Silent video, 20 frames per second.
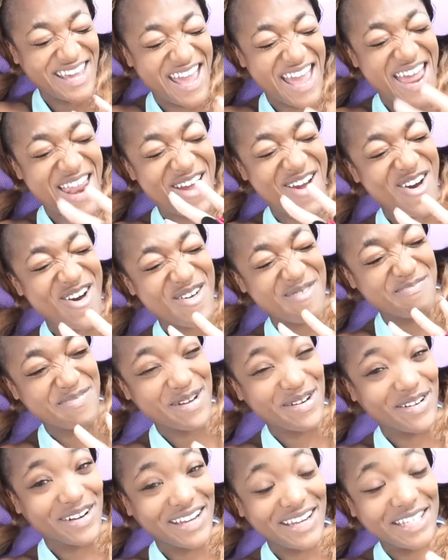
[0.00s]
at all,
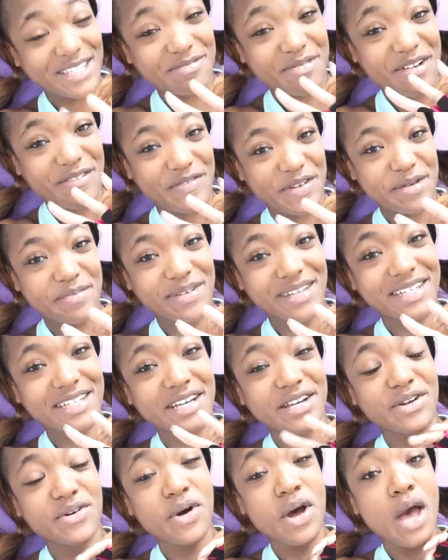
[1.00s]
period. It's my family
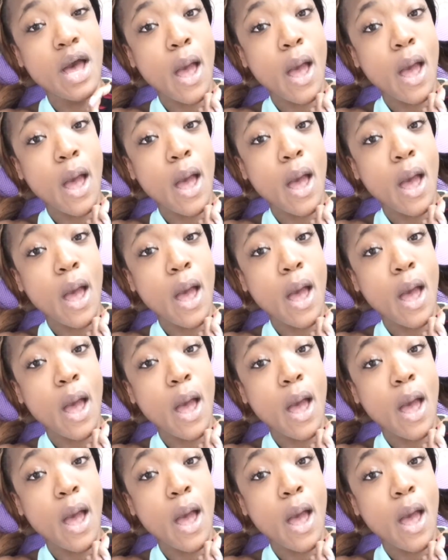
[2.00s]
channel.